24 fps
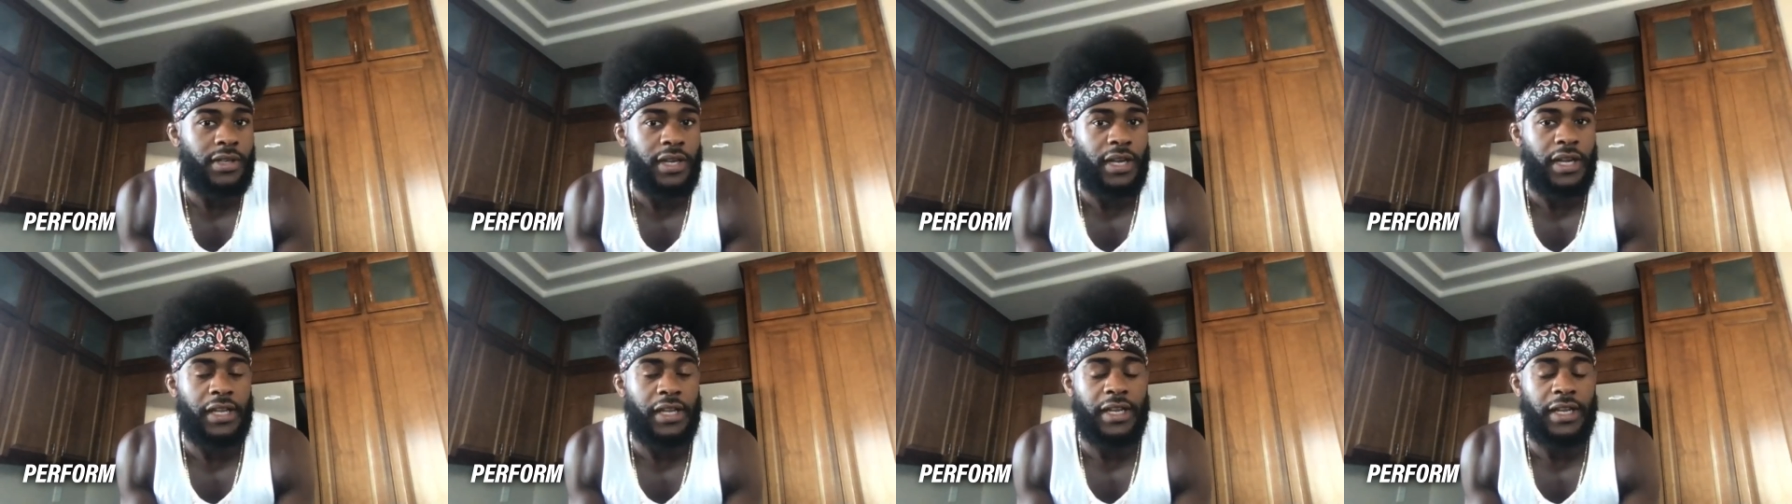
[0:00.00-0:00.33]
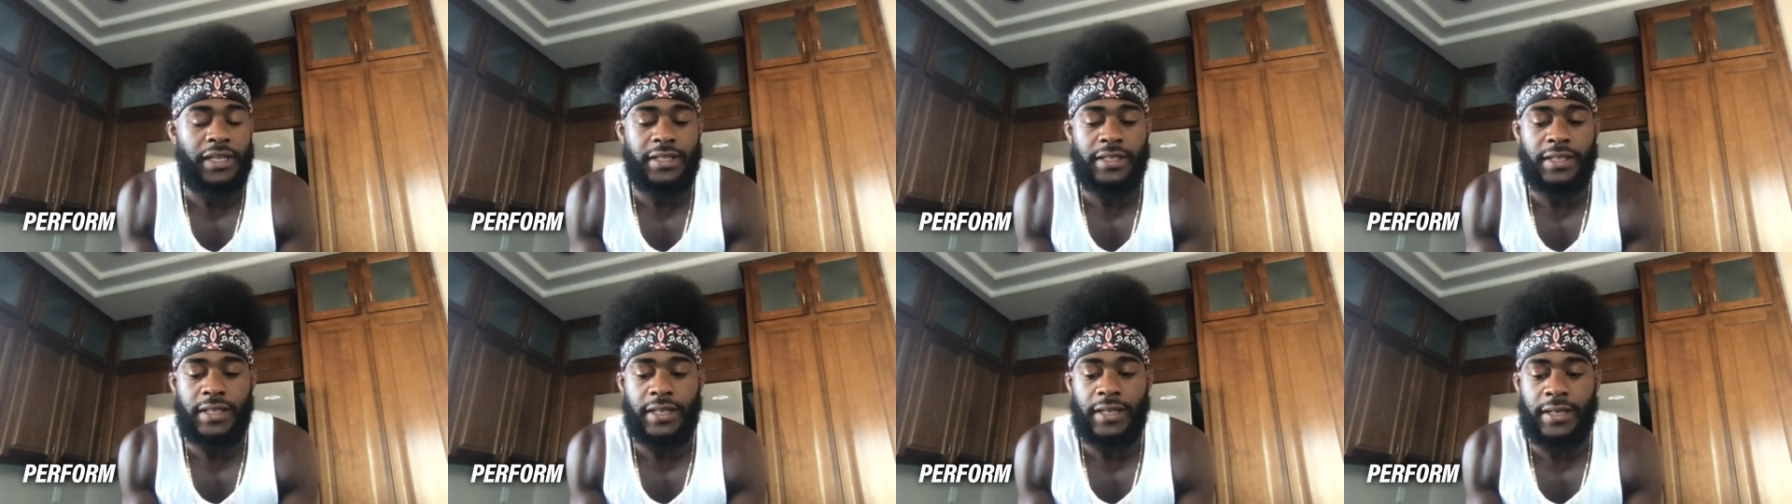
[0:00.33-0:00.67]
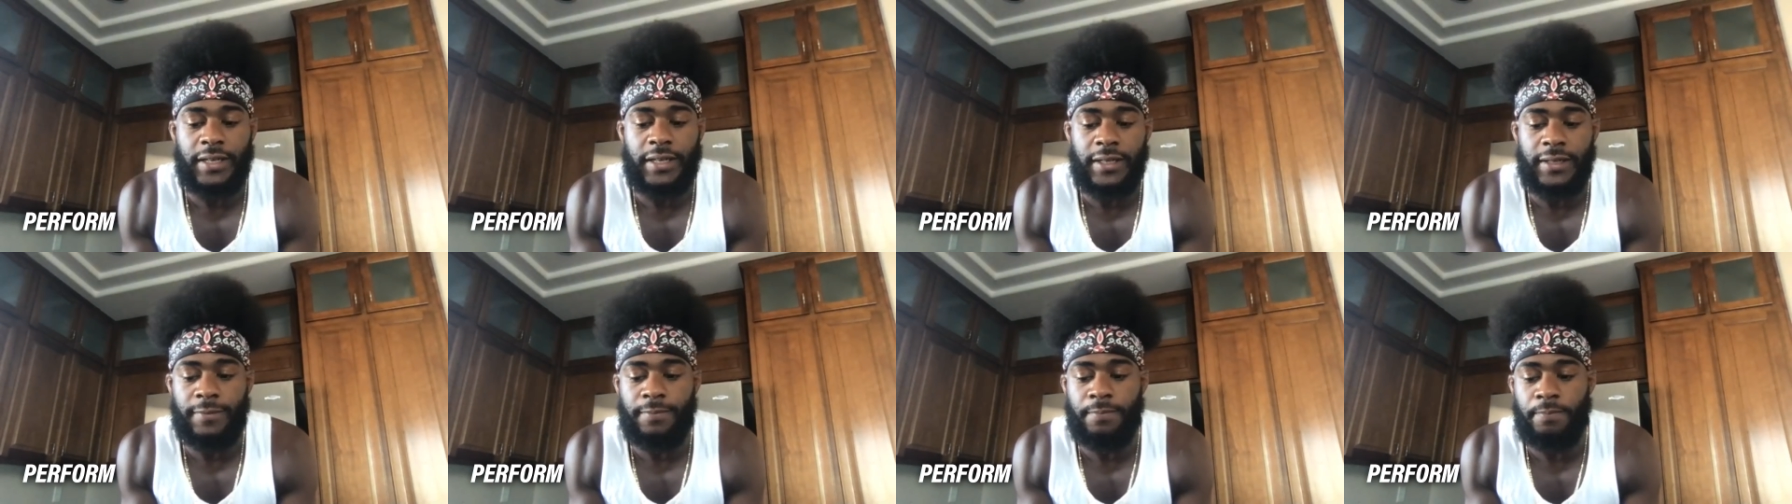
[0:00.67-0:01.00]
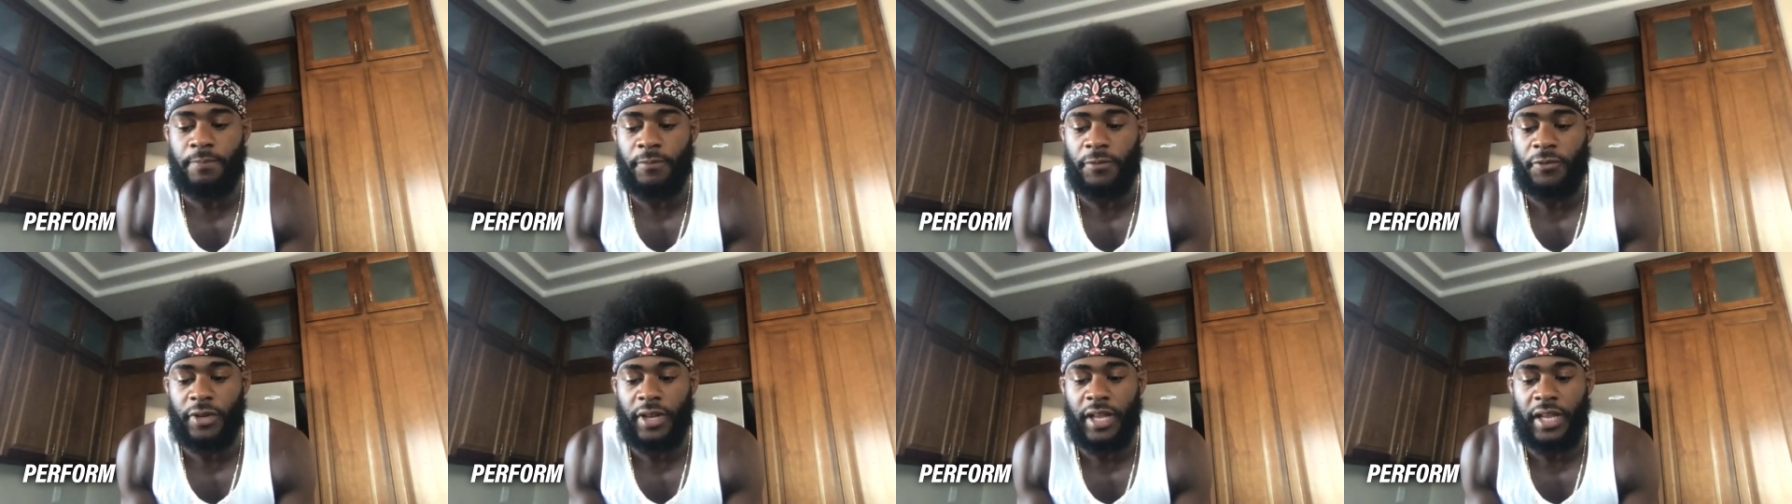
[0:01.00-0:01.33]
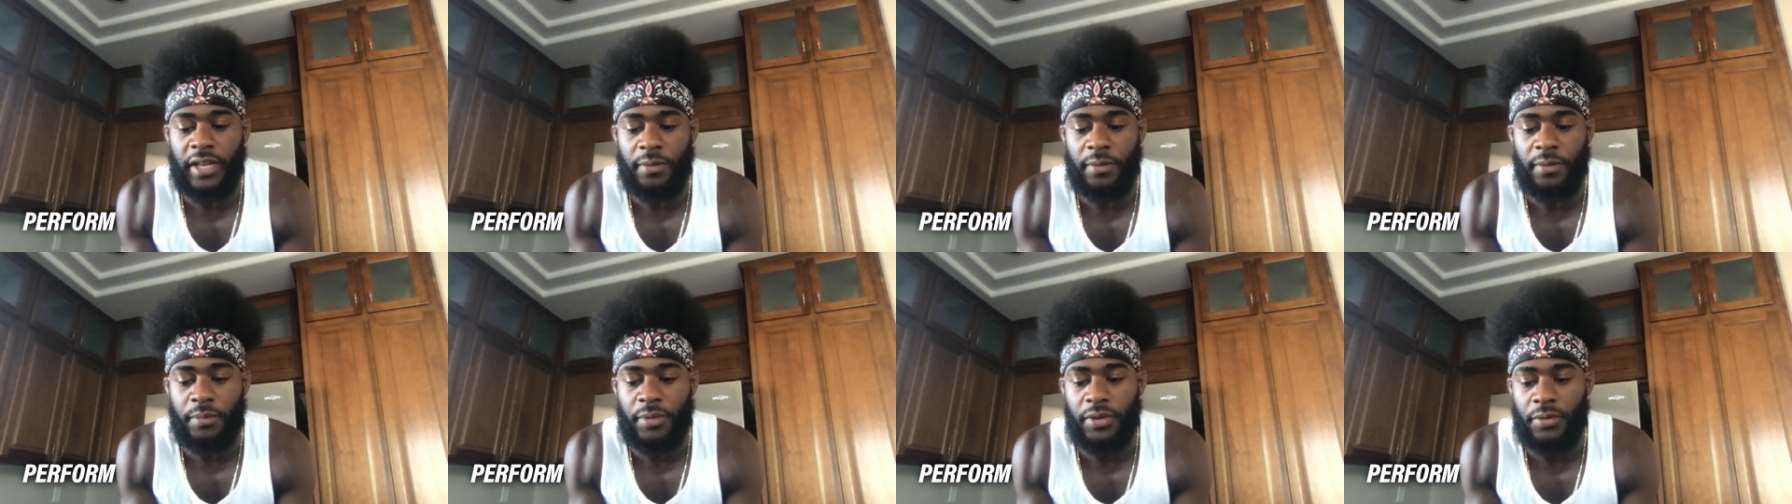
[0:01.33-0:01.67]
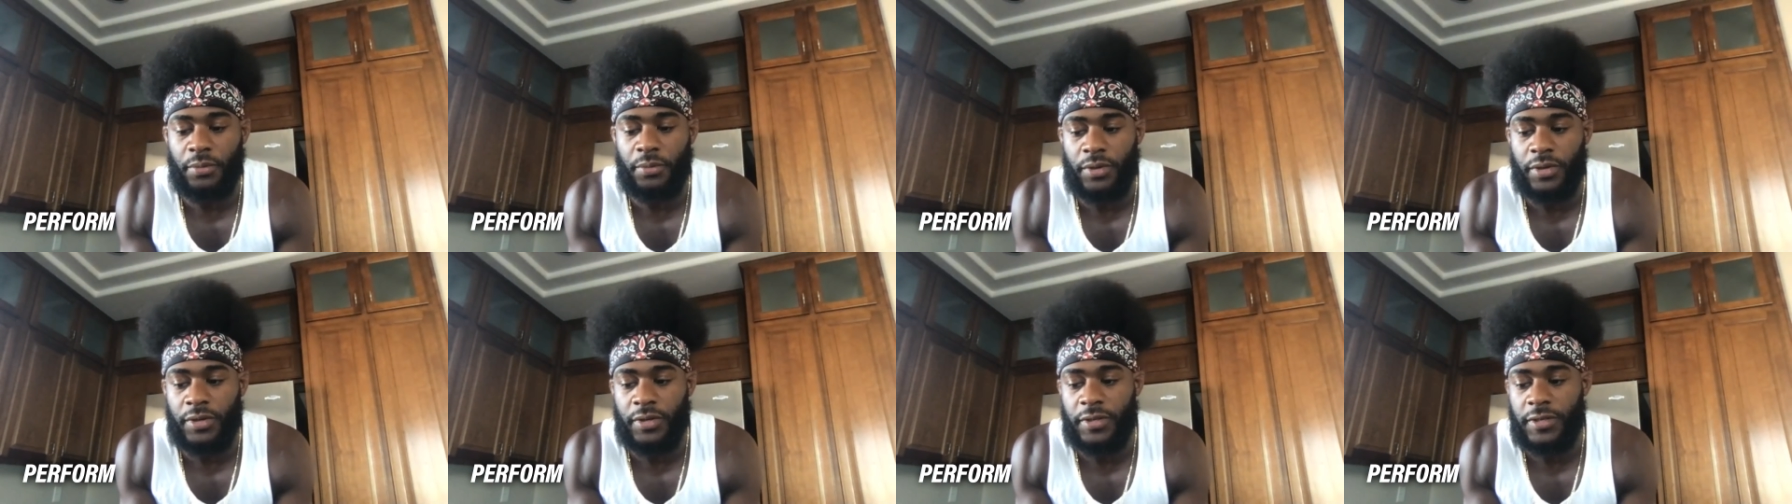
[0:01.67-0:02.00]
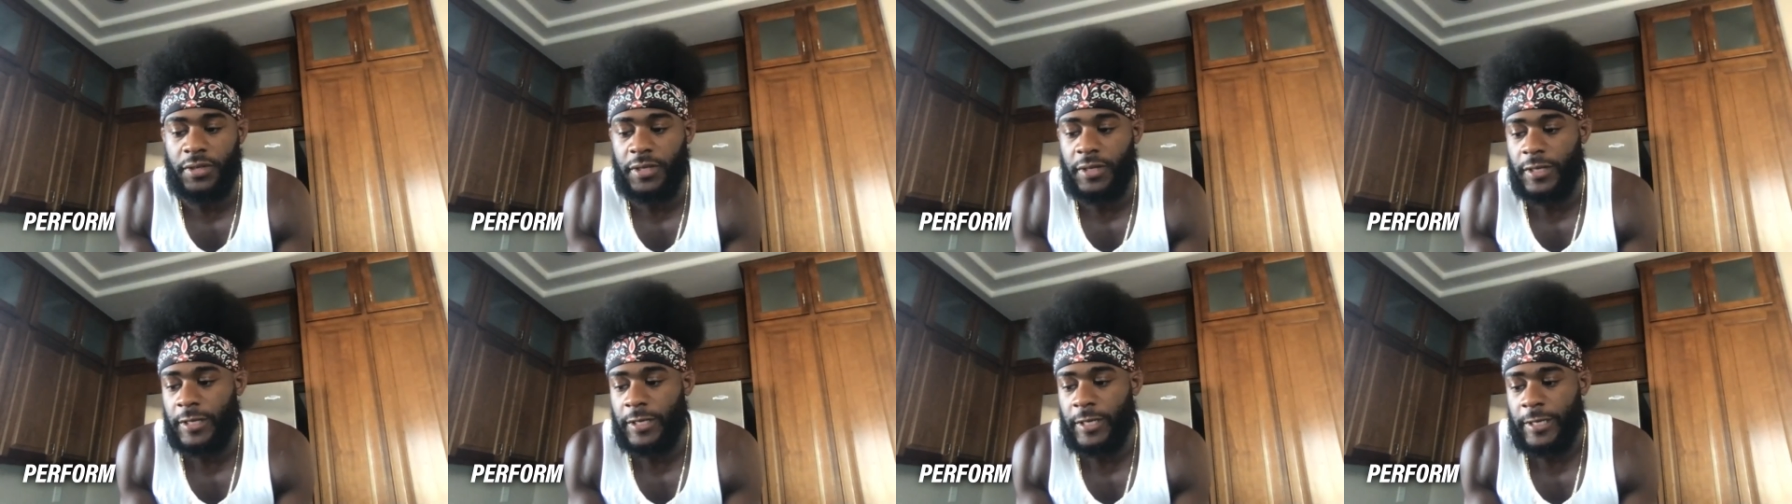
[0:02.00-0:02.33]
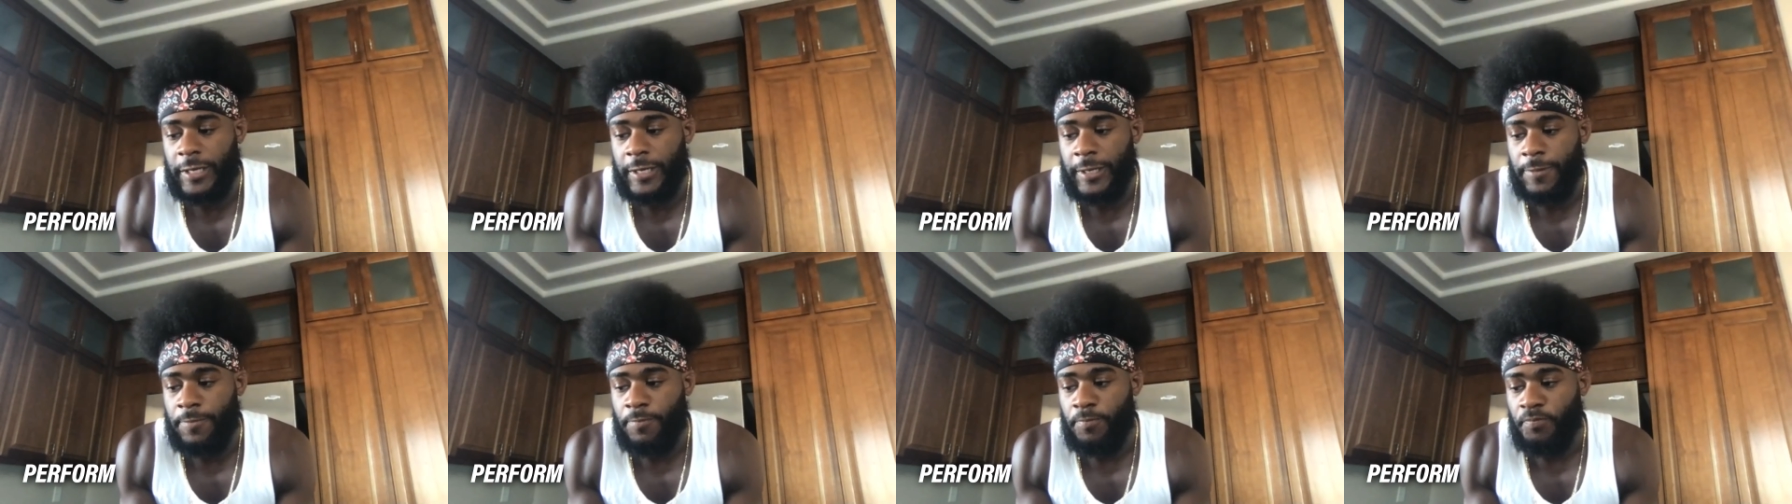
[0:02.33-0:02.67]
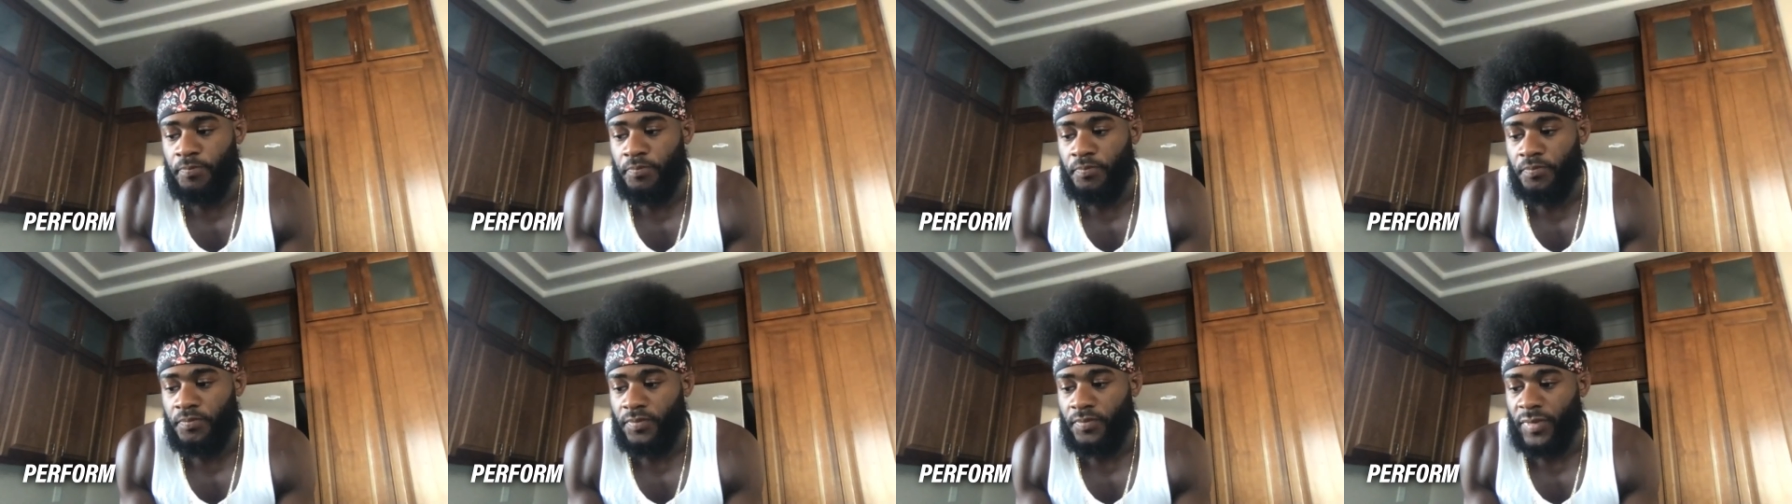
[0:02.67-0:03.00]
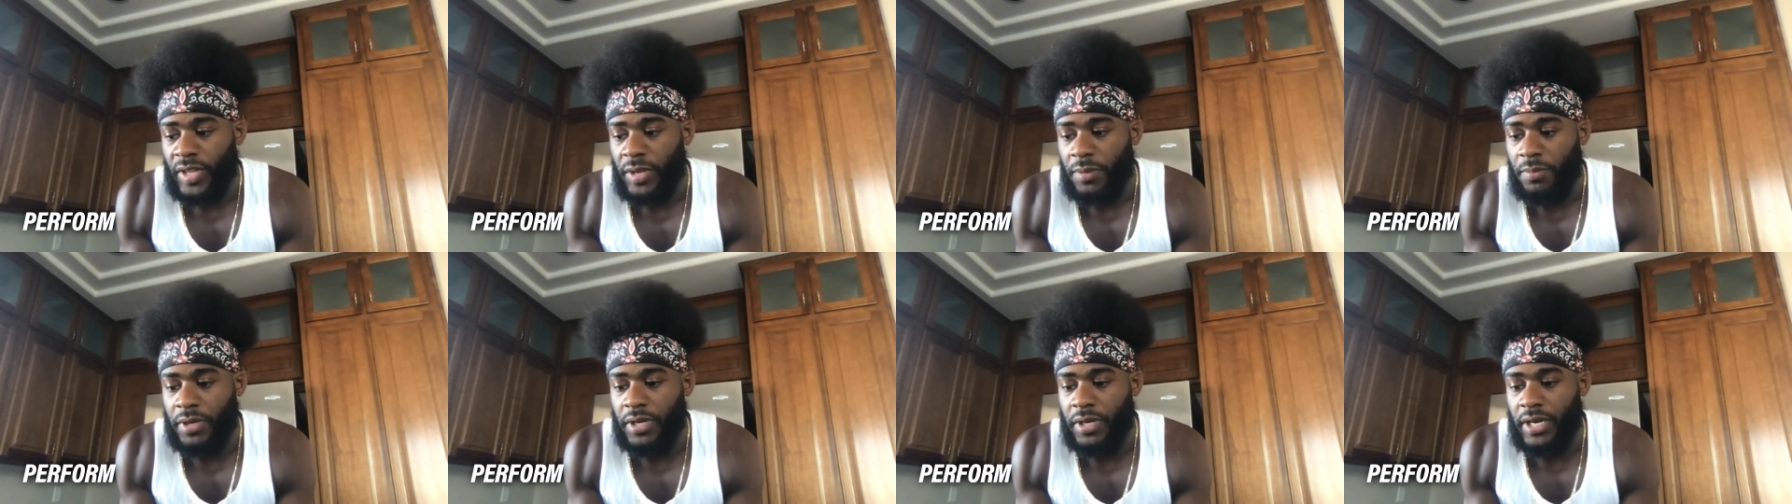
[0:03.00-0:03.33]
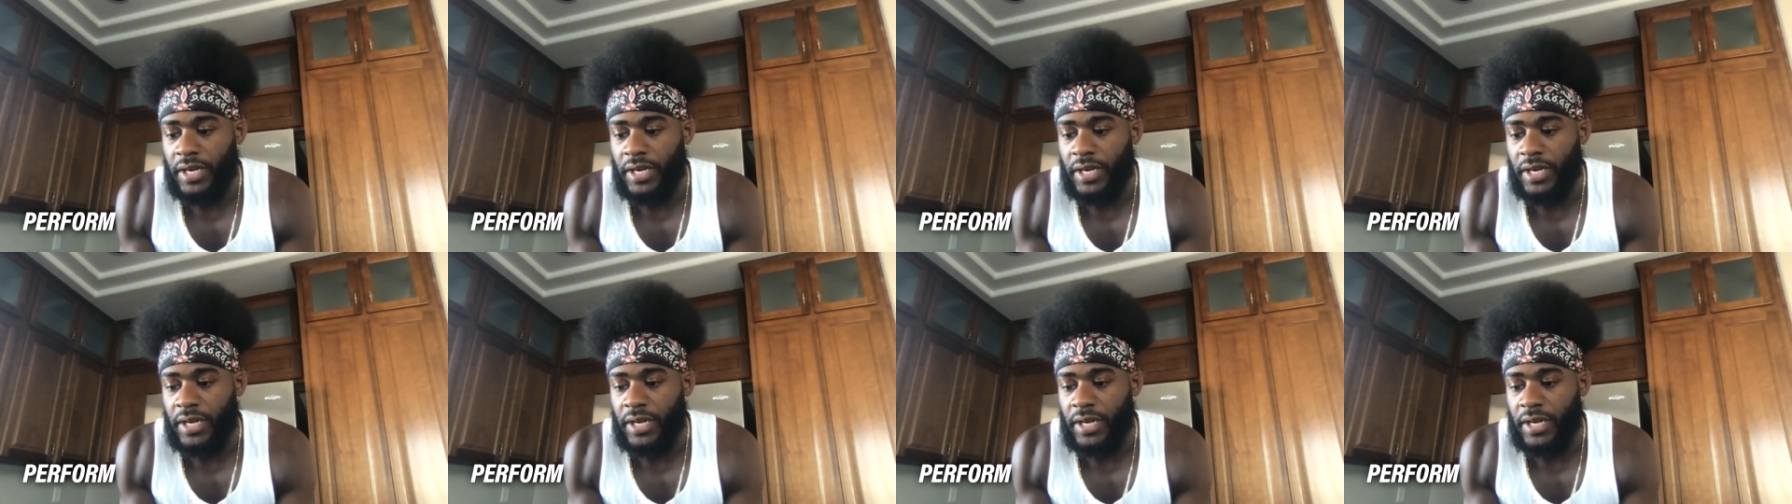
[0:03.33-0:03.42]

I guess, for lack of better words. But